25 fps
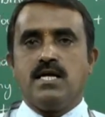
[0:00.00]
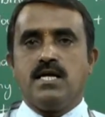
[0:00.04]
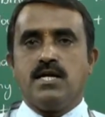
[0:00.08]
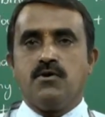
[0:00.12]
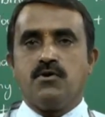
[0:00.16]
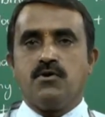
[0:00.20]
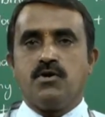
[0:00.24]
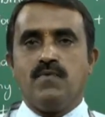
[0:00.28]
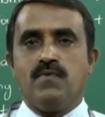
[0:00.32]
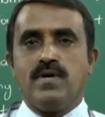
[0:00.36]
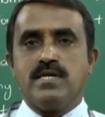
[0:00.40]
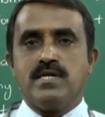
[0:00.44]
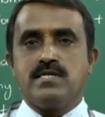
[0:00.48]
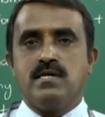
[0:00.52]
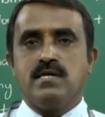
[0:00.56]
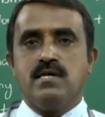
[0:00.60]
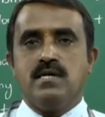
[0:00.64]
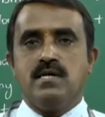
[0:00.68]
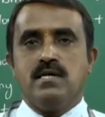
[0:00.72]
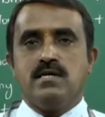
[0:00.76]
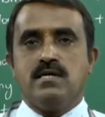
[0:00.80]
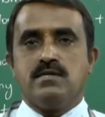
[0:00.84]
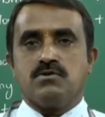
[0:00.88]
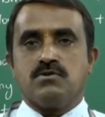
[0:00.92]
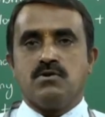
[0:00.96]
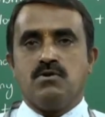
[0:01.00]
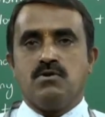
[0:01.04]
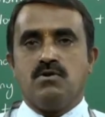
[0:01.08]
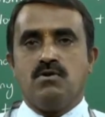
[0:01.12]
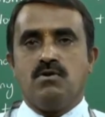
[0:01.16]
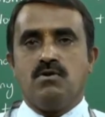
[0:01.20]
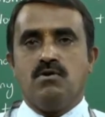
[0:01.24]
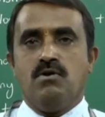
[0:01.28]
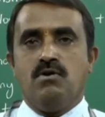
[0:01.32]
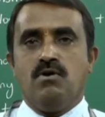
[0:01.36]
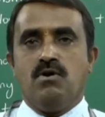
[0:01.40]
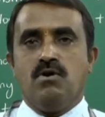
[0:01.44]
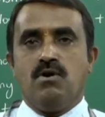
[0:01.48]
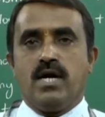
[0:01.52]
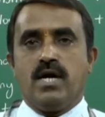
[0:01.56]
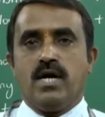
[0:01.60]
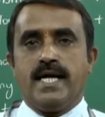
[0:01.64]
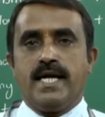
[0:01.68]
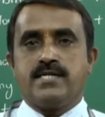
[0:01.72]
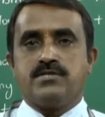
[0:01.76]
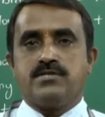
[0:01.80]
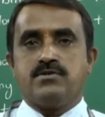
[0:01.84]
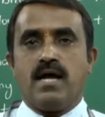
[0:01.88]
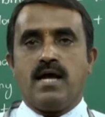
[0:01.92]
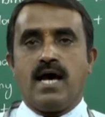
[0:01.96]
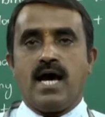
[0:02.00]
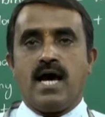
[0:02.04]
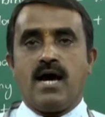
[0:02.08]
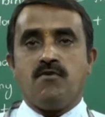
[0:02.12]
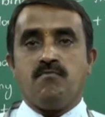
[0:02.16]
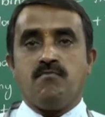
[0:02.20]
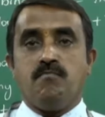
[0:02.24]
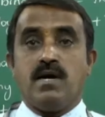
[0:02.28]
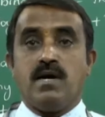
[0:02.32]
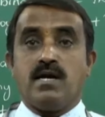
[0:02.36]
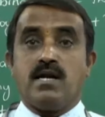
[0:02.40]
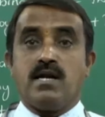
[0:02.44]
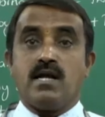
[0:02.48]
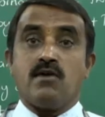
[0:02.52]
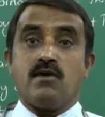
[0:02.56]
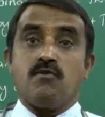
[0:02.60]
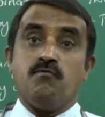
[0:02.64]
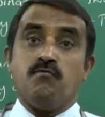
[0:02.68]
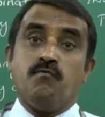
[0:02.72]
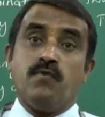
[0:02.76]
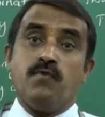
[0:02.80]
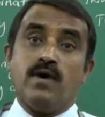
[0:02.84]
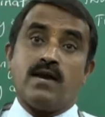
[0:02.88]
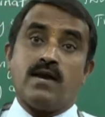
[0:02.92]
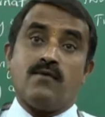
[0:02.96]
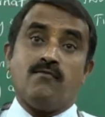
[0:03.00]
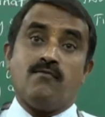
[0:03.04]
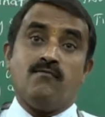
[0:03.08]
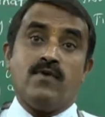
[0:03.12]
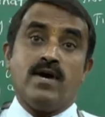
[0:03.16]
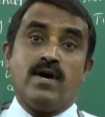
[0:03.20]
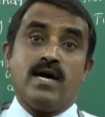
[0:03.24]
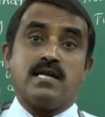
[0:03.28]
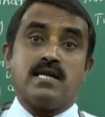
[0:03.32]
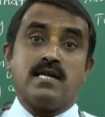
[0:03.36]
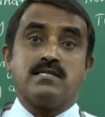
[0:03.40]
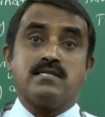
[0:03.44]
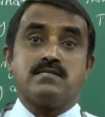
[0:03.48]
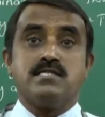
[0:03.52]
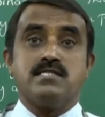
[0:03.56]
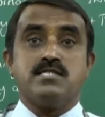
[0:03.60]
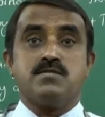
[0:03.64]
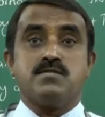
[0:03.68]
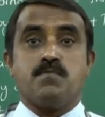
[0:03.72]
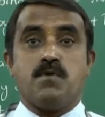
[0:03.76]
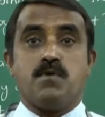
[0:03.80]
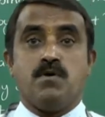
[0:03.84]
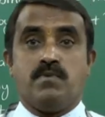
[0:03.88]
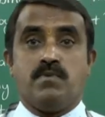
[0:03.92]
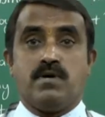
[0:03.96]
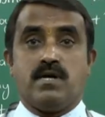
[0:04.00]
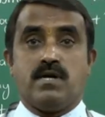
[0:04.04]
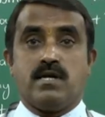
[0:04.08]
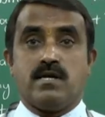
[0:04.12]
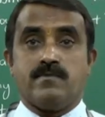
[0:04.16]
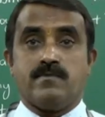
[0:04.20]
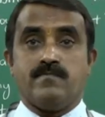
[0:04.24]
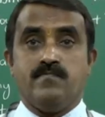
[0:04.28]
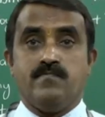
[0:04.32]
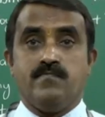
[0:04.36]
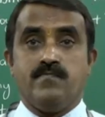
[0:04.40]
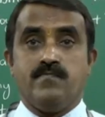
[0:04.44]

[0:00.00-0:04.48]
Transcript: Due to which, so it should have better wear resistance property.